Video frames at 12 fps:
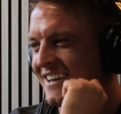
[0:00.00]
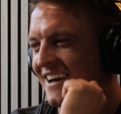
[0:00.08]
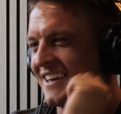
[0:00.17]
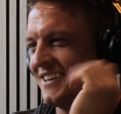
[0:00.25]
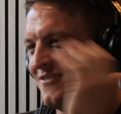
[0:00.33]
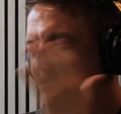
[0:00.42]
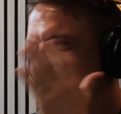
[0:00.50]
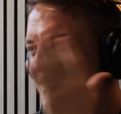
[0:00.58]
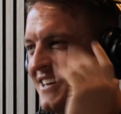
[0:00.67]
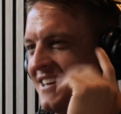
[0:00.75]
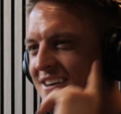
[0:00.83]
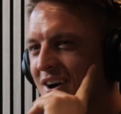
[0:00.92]
I can
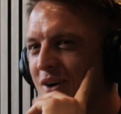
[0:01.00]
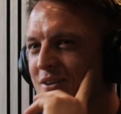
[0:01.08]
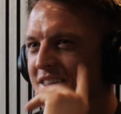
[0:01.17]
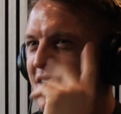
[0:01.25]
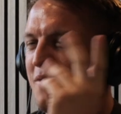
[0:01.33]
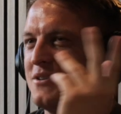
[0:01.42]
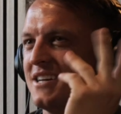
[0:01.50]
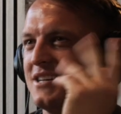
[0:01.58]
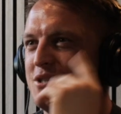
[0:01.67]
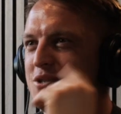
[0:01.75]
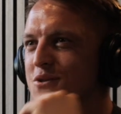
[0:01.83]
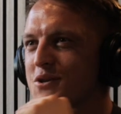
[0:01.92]
really hone in. That was like
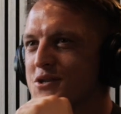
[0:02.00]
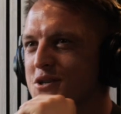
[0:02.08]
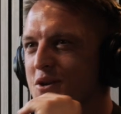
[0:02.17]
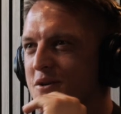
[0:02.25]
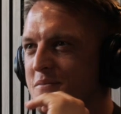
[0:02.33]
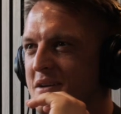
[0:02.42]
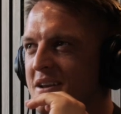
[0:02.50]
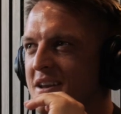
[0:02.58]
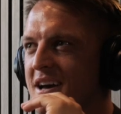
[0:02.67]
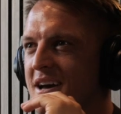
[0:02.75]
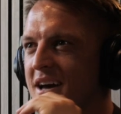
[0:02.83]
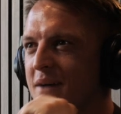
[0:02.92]
2 years ago in
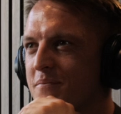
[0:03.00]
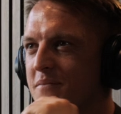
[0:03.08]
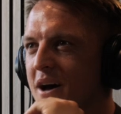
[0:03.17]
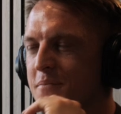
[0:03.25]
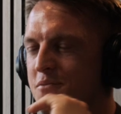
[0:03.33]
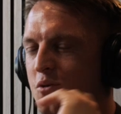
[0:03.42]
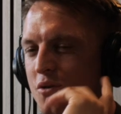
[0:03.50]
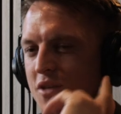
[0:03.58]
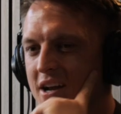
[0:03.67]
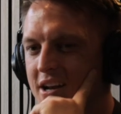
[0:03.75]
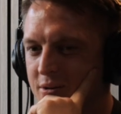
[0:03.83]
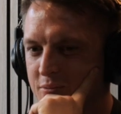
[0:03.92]
up North
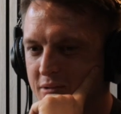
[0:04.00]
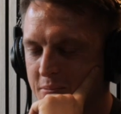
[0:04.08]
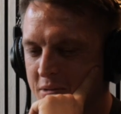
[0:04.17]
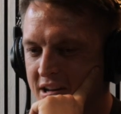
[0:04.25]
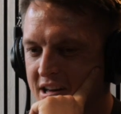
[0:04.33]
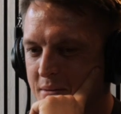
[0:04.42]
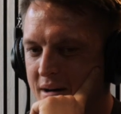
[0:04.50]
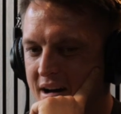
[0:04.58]
England when I come back.